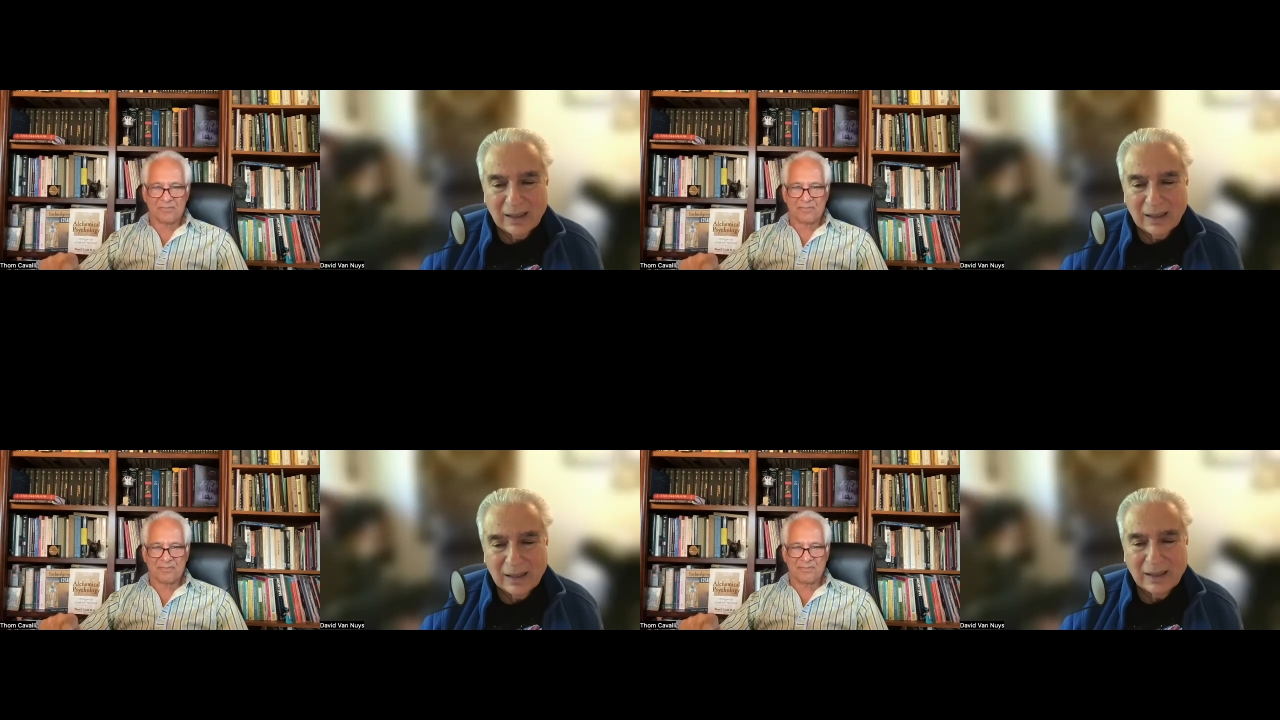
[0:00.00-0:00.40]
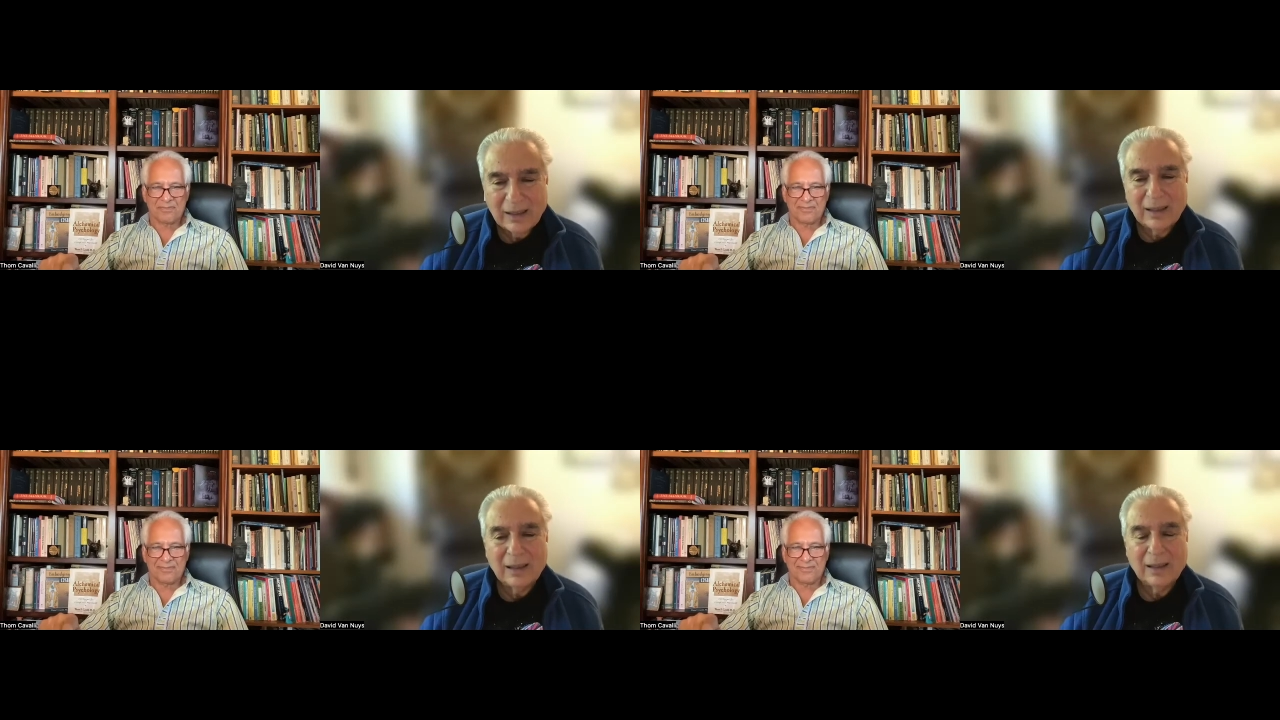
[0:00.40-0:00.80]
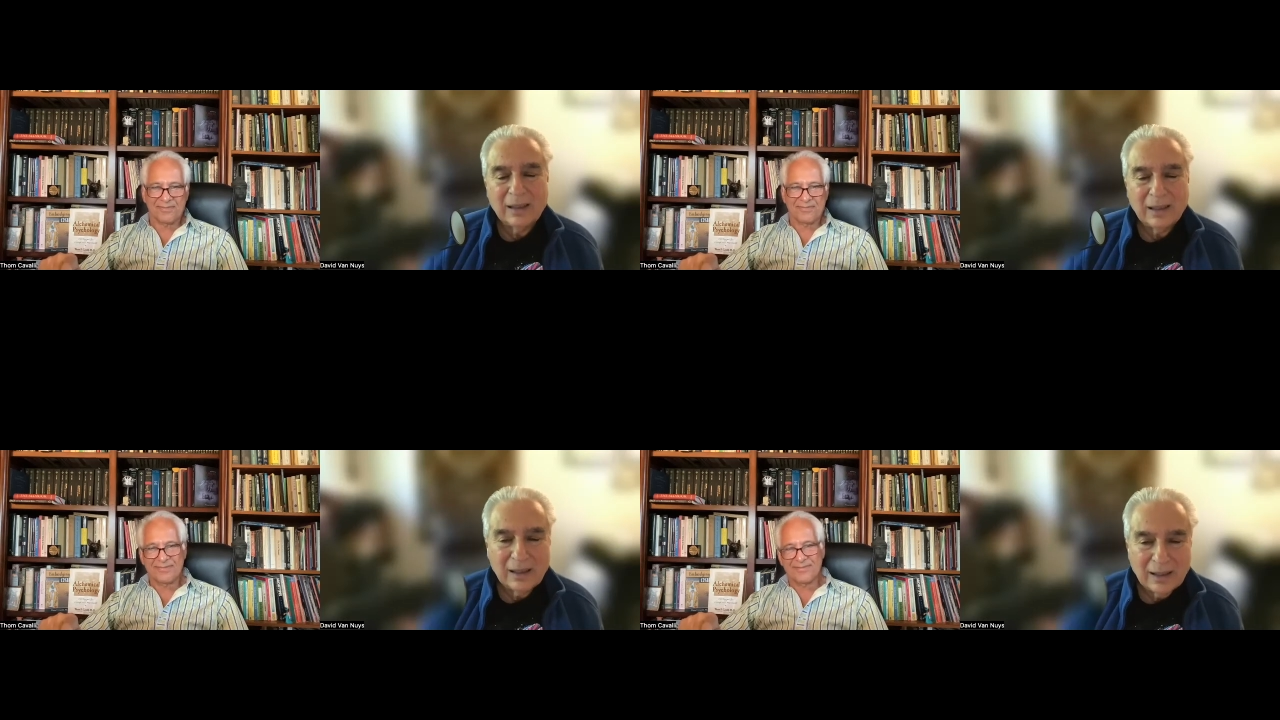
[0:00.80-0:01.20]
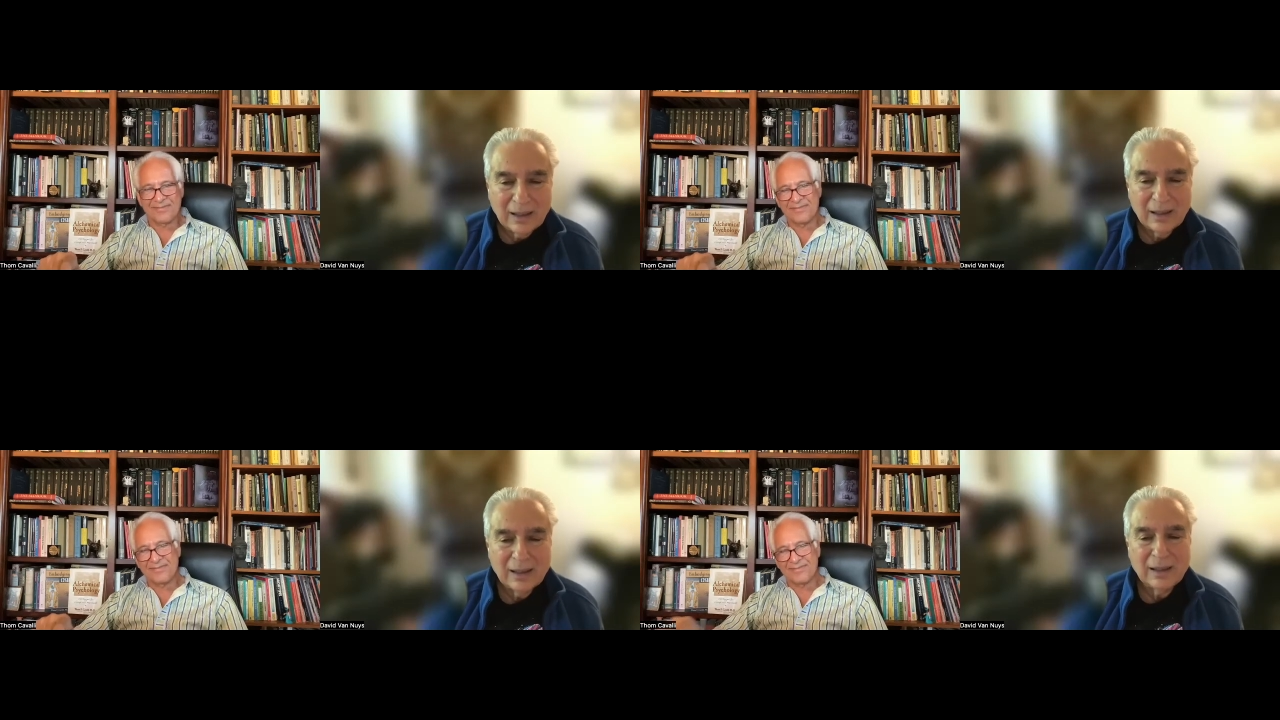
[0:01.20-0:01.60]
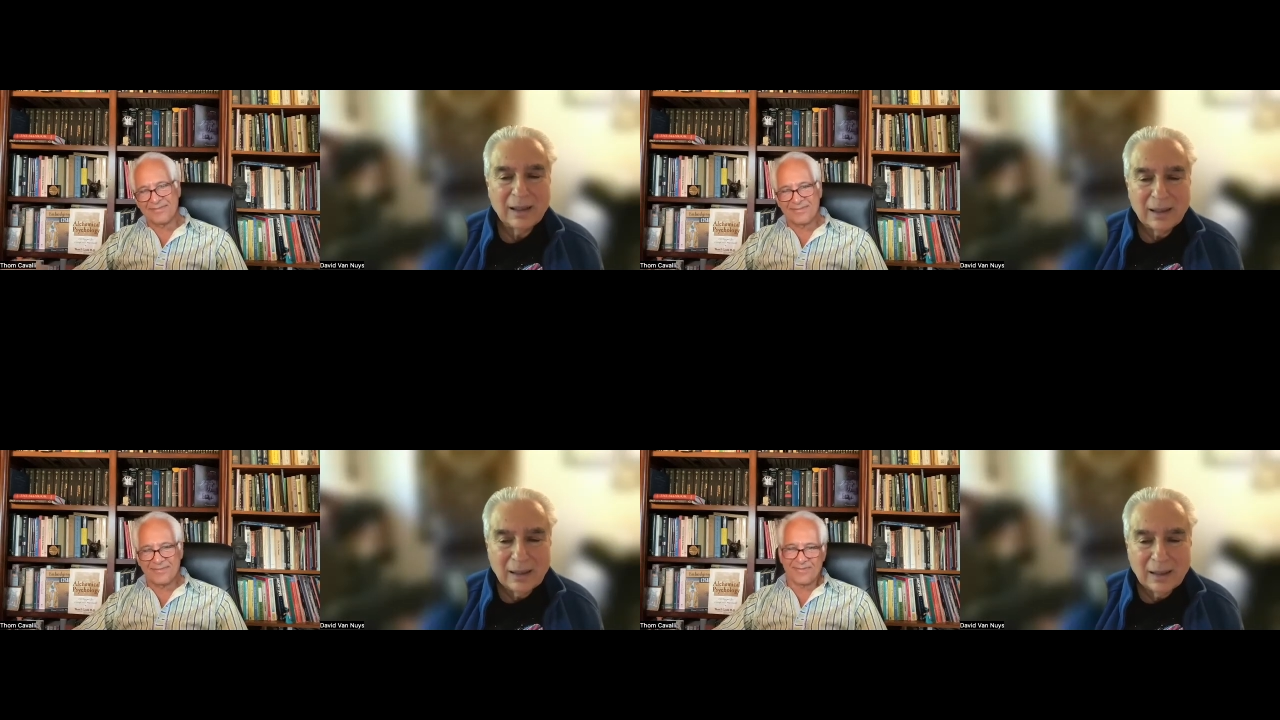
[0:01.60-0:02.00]

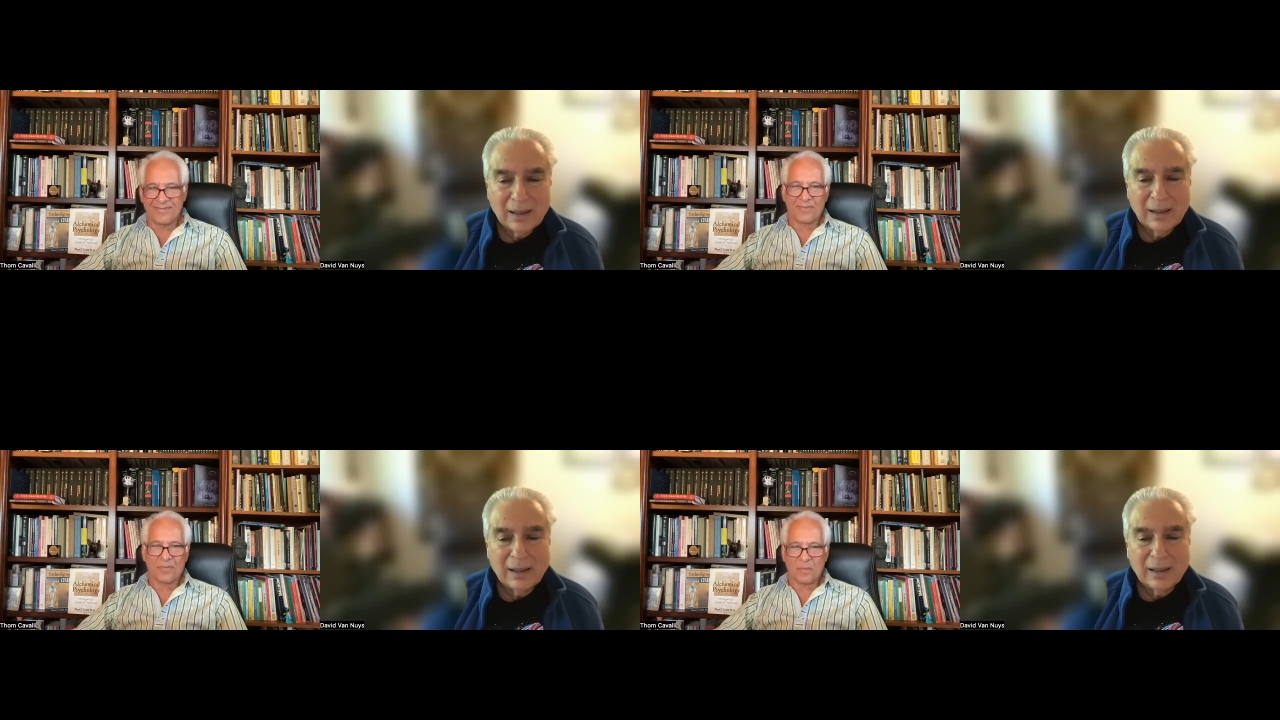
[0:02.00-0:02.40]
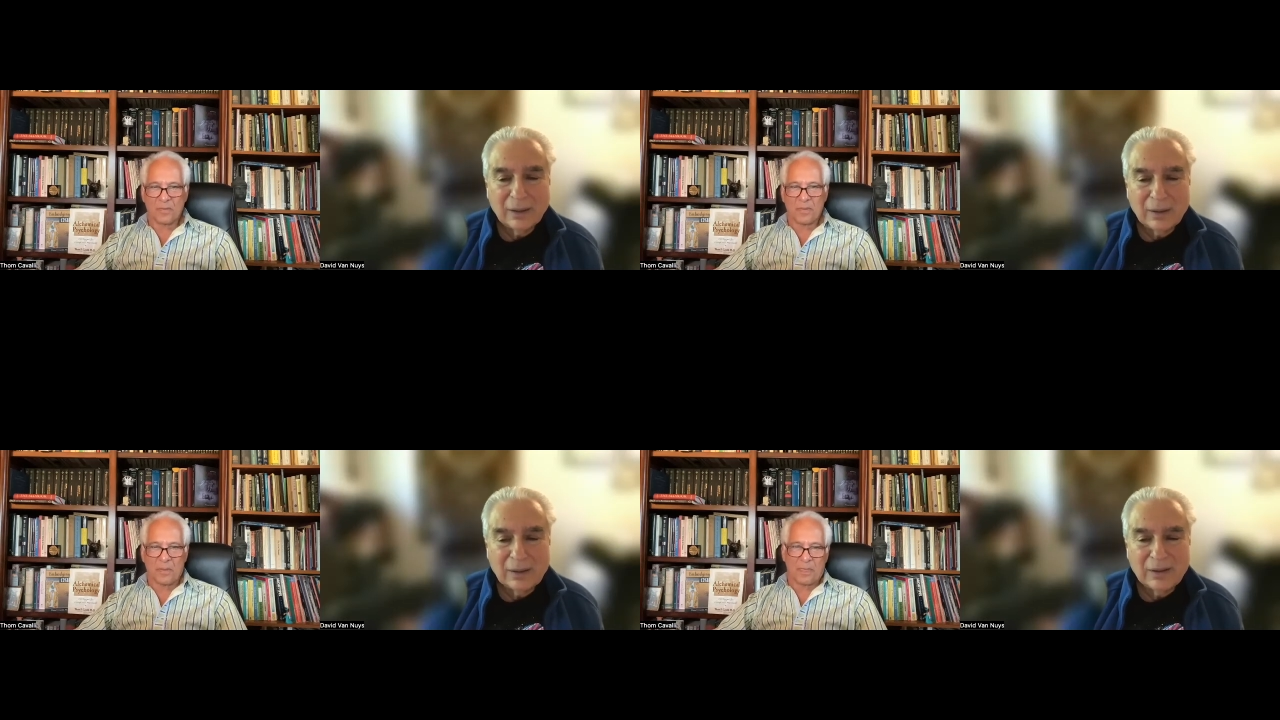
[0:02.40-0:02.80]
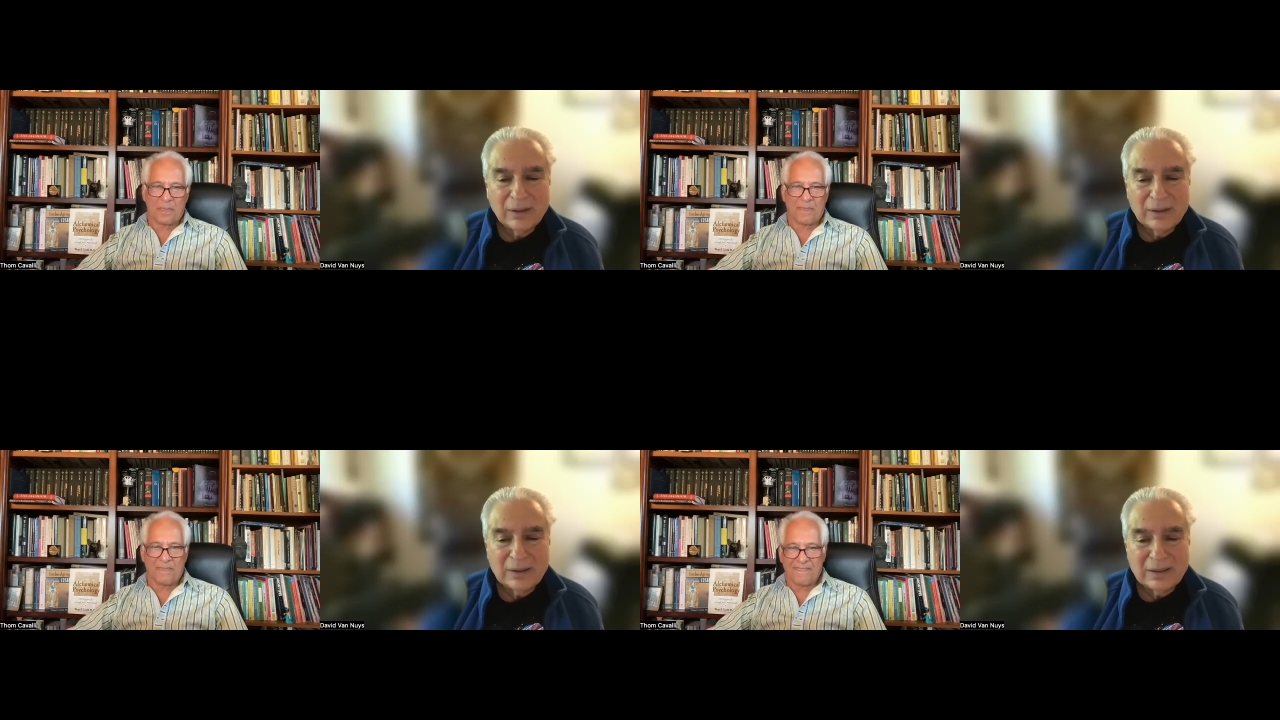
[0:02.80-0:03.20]
(silence)